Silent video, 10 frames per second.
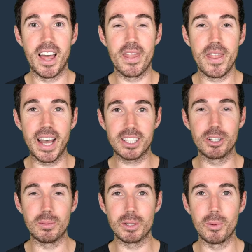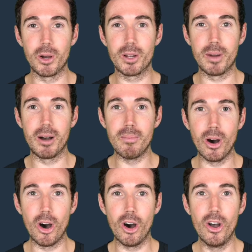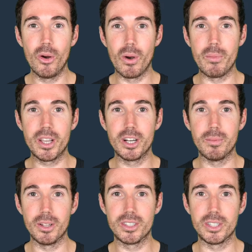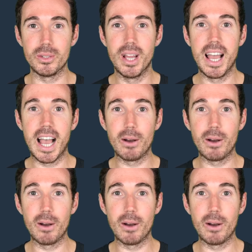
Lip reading: and that's going to be spoken about more when we come on to